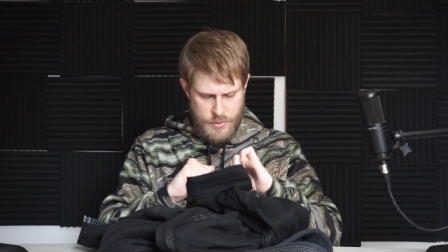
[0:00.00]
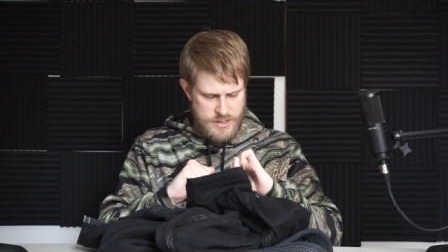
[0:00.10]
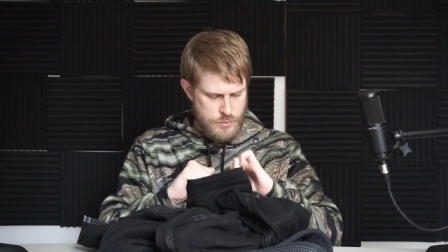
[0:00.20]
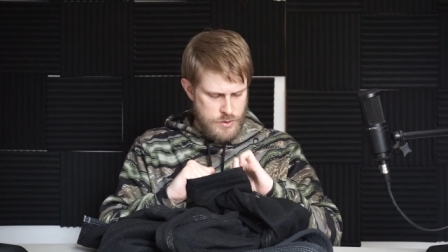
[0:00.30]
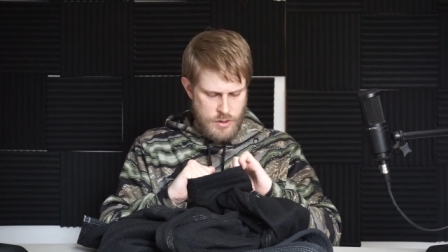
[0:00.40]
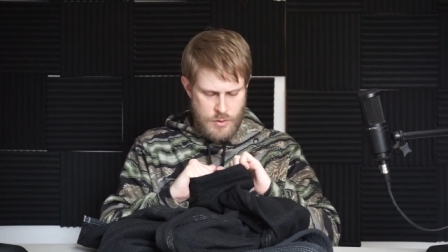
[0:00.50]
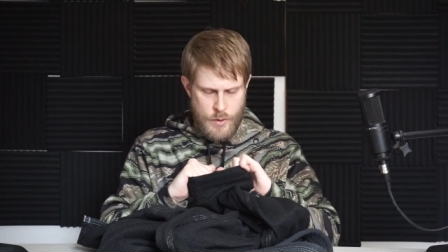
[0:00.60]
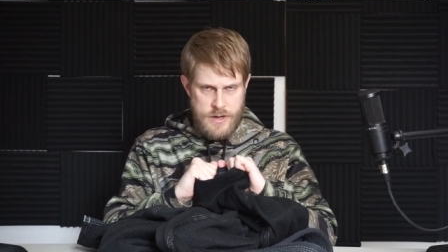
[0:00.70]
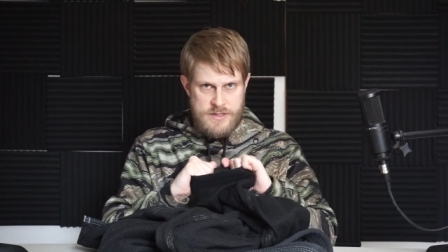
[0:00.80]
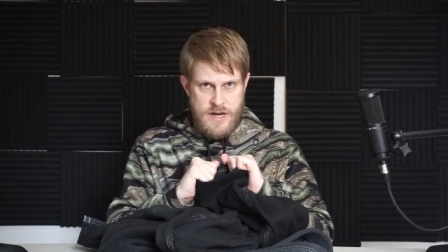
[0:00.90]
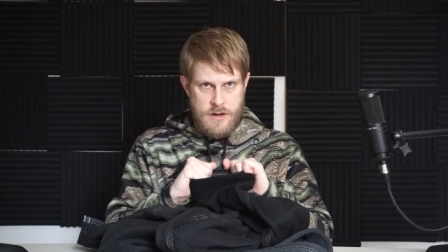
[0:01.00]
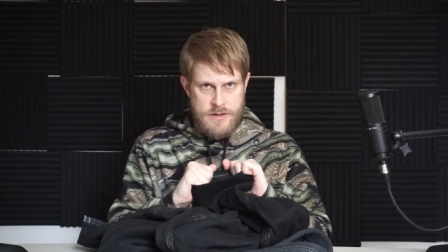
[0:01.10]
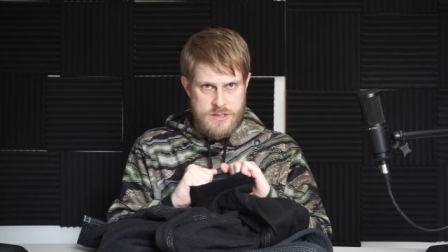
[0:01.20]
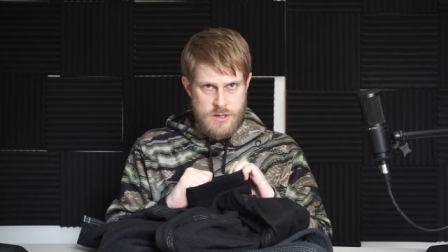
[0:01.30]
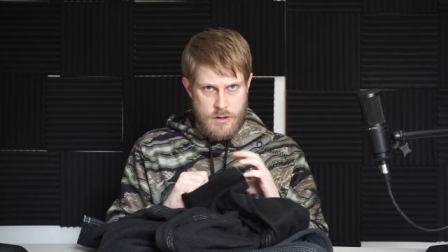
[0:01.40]
That's where a lot of wear and tear
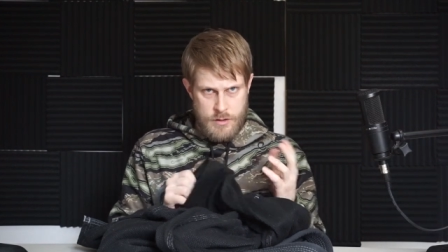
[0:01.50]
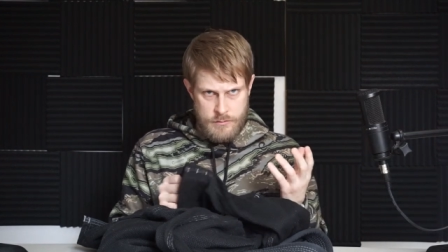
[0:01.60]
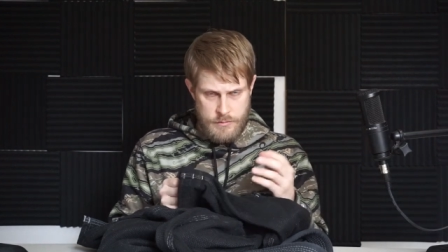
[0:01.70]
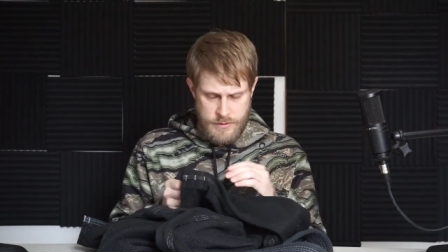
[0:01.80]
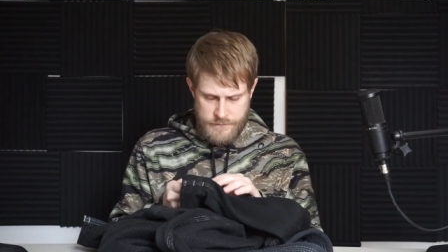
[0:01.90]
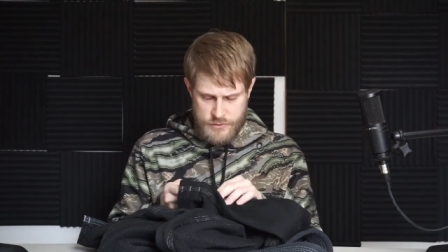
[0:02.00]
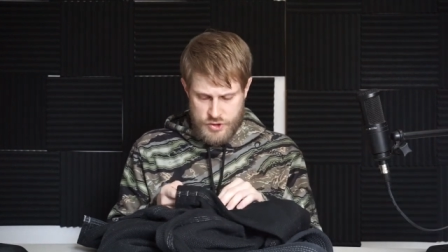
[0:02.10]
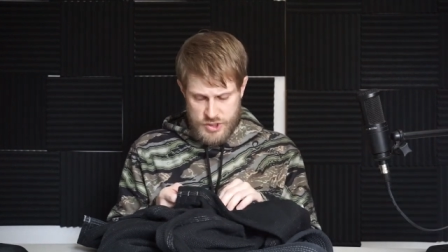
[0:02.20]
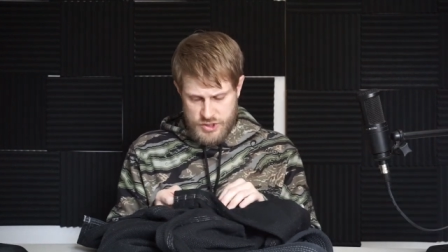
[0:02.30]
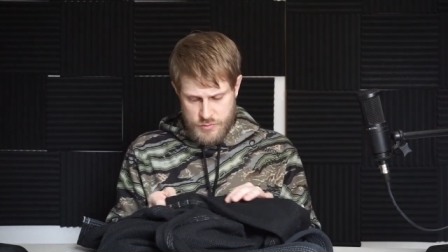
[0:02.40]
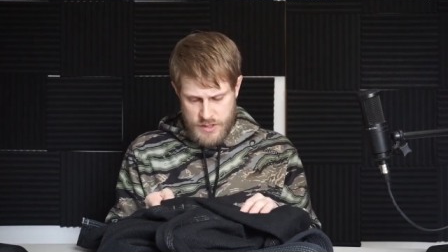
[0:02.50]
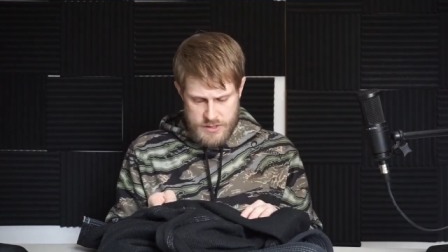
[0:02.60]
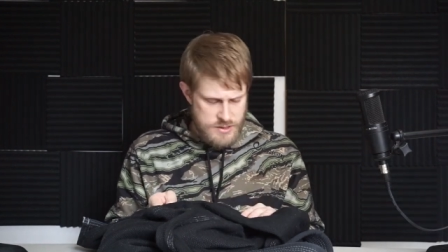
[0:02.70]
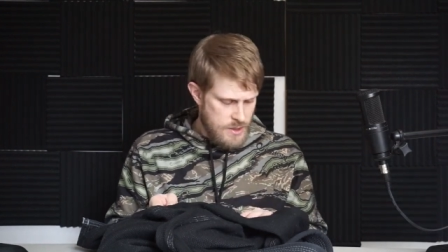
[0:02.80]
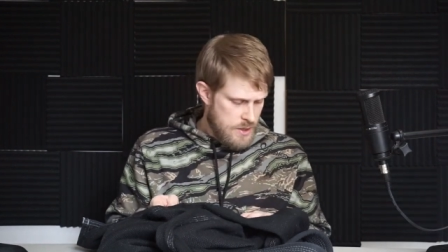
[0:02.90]
is on and for jiu-jitsu
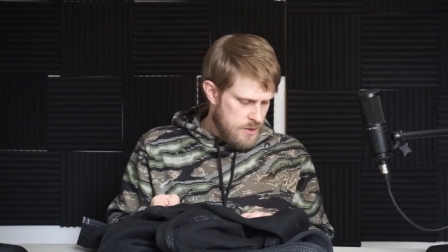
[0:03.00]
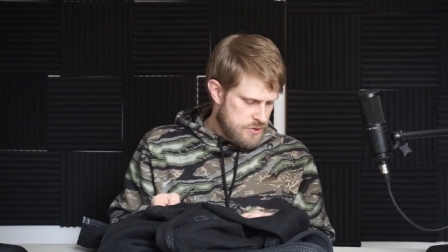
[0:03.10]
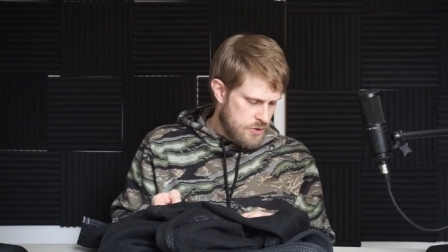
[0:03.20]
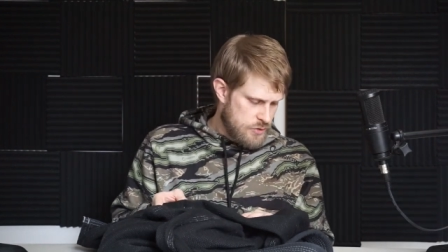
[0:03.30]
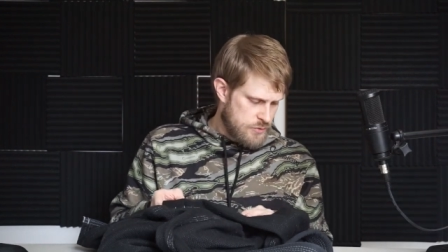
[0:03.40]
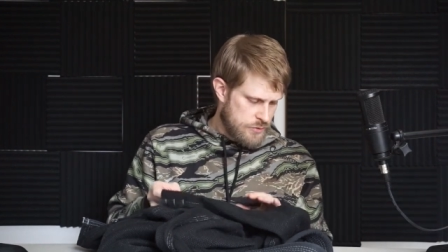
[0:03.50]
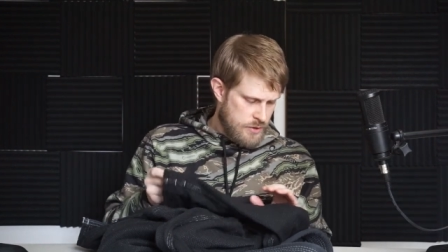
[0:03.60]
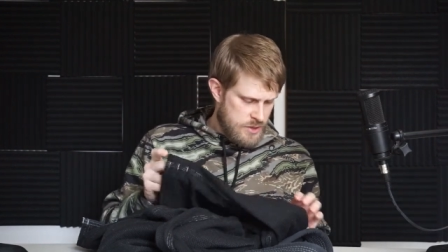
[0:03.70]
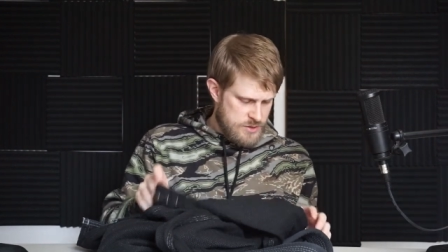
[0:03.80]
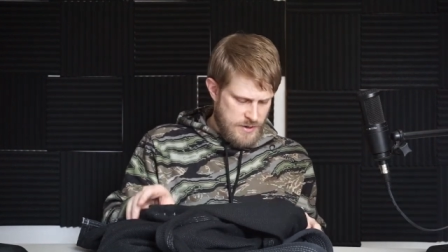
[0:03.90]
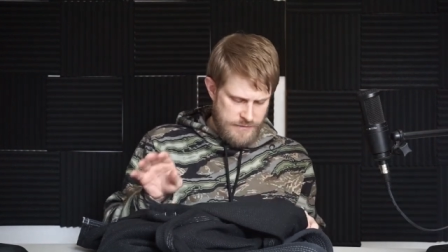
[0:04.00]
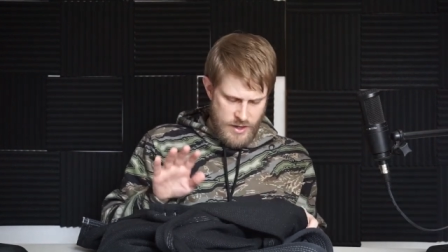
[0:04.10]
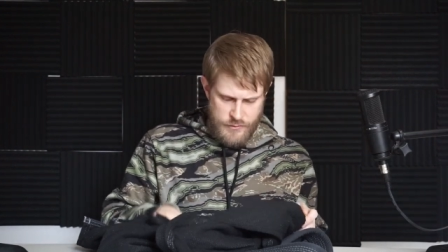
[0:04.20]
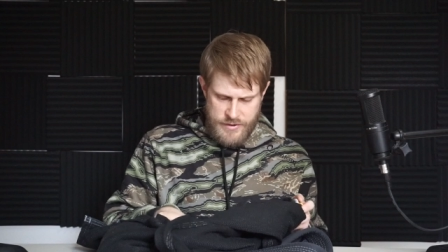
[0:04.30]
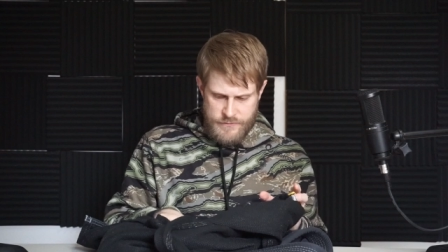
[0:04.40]
gis, so it's really awesome to have
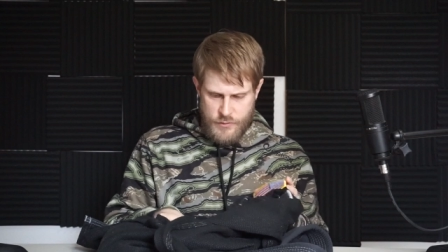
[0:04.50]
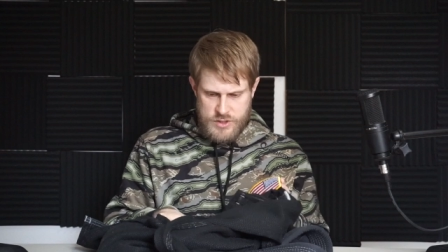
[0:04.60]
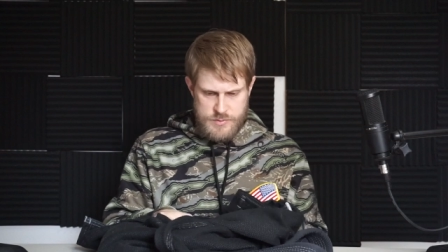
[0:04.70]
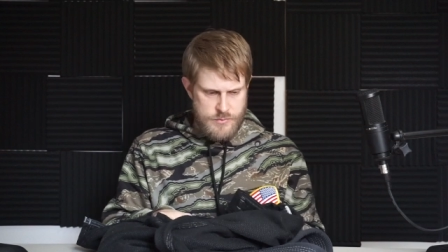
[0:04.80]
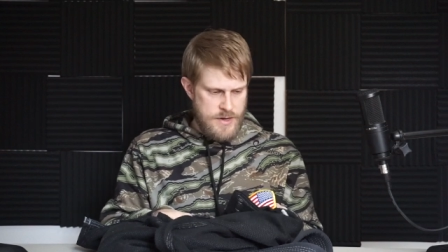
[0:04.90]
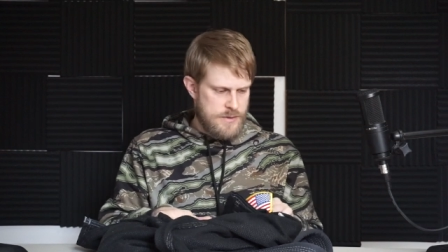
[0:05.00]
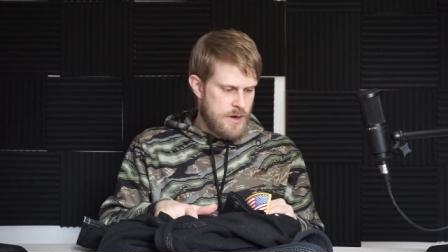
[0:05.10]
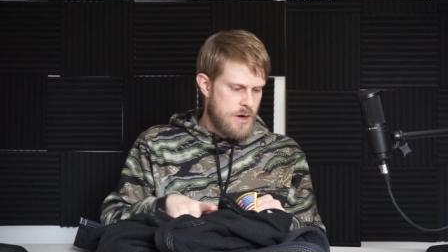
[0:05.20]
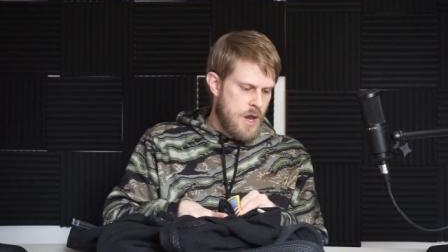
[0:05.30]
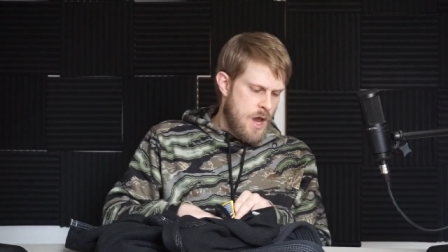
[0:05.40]
that reinforcement right there.